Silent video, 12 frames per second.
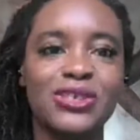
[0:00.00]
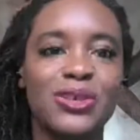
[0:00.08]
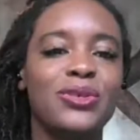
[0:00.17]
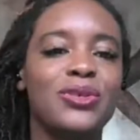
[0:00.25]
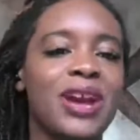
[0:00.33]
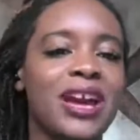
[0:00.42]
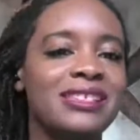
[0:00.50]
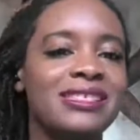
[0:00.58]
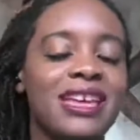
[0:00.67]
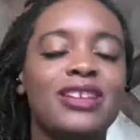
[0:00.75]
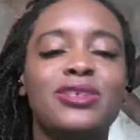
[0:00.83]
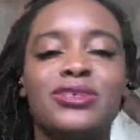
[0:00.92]
So you
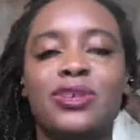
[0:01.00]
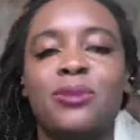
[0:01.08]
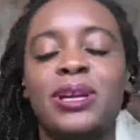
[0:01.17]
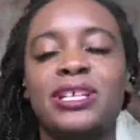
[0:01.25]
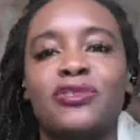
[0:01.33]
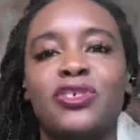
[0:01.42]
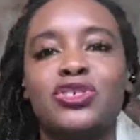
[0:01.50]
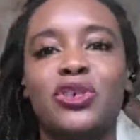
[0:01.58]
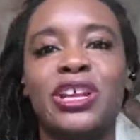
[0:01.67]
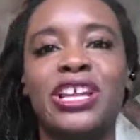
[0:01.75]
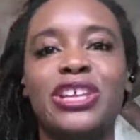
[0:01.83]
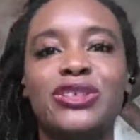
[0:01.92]
guys, thank you so much for
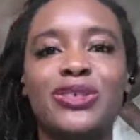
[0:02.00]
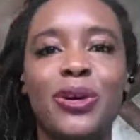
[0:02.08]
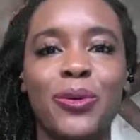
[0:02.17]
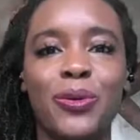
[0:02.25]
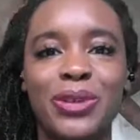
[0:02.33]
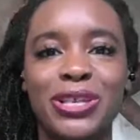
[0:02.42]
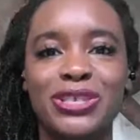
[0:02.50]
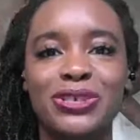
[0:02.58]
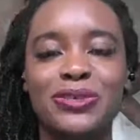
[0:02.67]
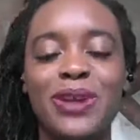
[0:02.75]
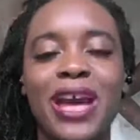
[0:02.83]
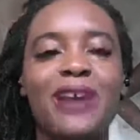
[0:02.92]
joining. You know what we
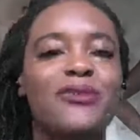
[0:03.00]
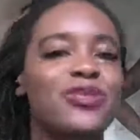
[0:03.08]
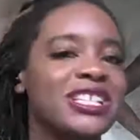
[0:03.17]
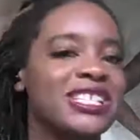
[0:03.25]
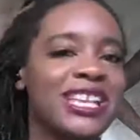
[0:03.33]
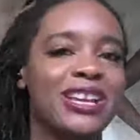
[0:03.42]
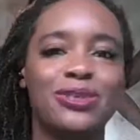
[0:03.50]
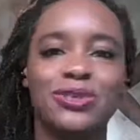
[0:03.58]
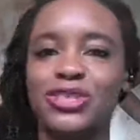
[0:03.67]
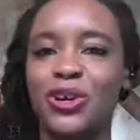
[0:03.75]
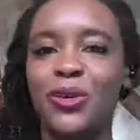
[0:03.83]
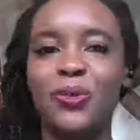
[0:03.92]
do every single
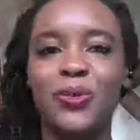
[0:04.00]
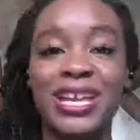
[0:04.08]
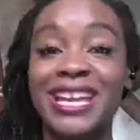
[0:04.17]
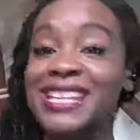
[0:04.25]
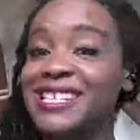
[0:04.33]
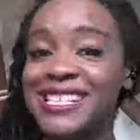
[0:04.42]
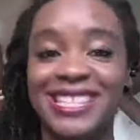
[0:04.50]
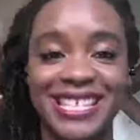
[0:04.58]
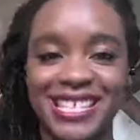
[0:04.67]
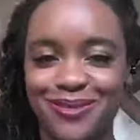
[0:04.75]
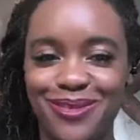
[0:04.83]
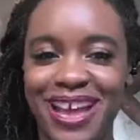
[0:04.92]
show. We end it
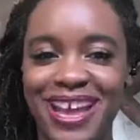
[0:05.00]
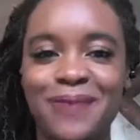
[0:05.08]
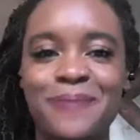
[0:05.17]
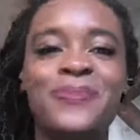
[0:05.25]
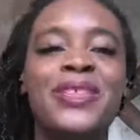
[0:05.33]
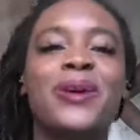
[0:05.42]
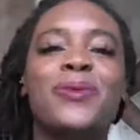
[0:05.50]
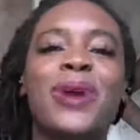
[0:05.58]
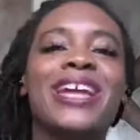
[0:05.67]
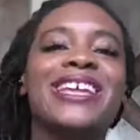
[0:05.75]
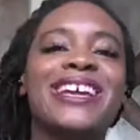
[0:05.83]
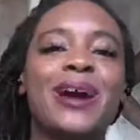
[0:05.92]
this way.
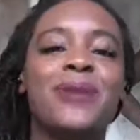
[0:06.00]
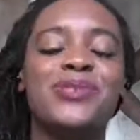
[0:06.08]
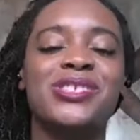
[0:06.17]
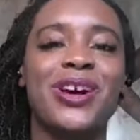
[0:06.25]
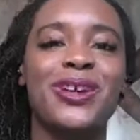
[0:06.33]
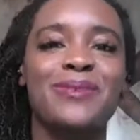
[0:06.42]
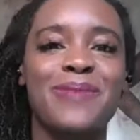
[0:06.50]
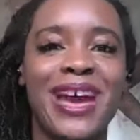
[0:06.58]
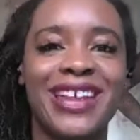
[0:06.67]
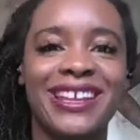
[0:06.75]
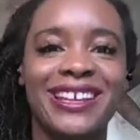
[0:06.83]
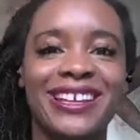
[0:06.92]
Waking up is
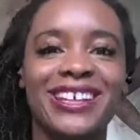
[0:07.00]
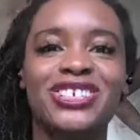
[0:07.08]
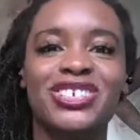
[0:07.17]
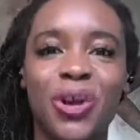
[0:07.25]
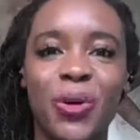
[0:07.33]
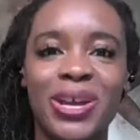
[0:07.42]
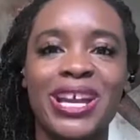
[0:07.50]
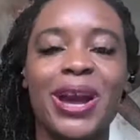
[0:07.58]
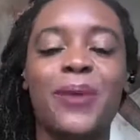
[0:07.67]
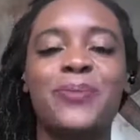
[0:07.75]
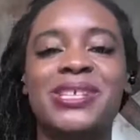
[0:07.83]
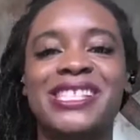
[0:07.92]
automatic. Showing
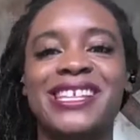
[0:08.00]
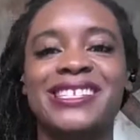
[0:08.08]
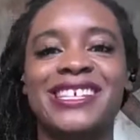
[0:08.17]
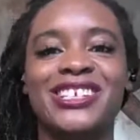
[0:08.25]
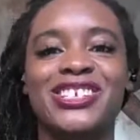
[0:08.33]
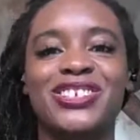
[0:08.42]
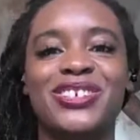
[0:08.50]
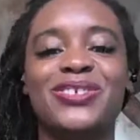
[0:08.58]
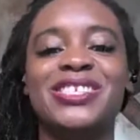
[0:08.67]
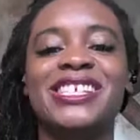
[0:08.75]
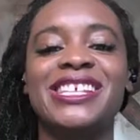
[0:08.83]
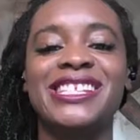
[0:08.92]
up is
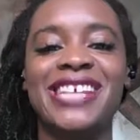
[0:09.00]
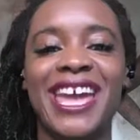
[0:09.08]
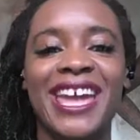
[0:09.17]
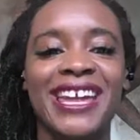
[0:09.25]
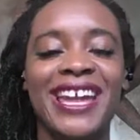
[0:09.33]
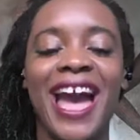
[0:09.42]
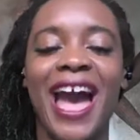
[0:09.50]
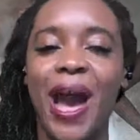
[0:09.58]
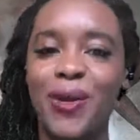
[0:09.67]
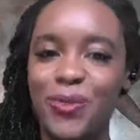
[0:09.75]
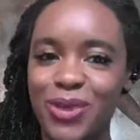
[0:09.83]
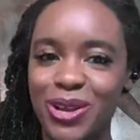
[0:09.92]
intentional. Today,
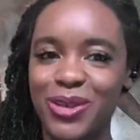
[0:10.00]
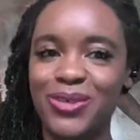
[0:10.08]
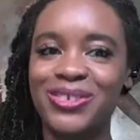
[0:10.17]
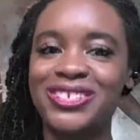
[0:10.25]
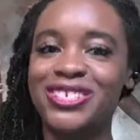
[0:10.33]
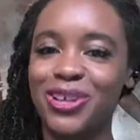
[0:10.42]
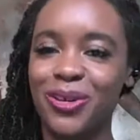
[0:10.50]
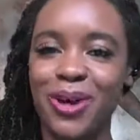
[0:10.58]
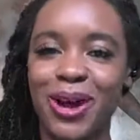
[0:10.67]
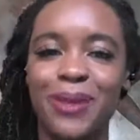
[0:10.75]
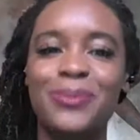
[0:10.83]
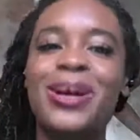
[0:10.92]
I will show
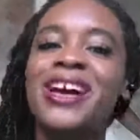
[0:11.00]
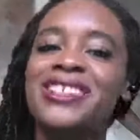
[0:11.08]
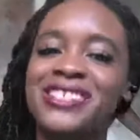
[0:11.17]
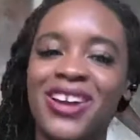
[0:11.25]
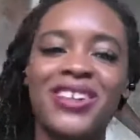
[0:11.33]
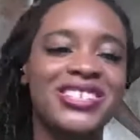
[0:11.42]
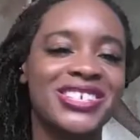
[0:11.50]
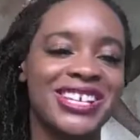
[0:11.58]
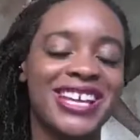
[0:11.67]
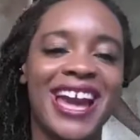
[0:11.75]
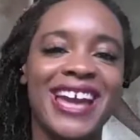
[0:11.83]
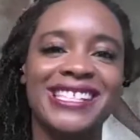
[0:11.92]
up. Talk to
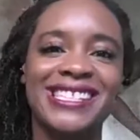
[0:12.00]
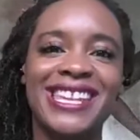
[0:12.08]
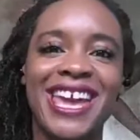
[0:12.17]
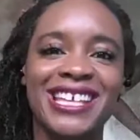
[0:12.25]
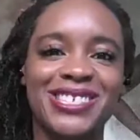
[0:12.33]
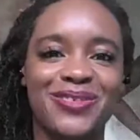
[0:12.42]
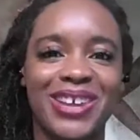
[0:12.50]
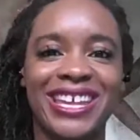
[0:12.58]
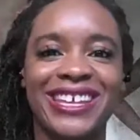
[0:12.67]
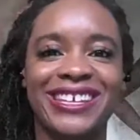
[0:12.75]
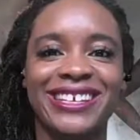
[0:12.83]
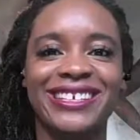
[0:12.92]
you guys next week.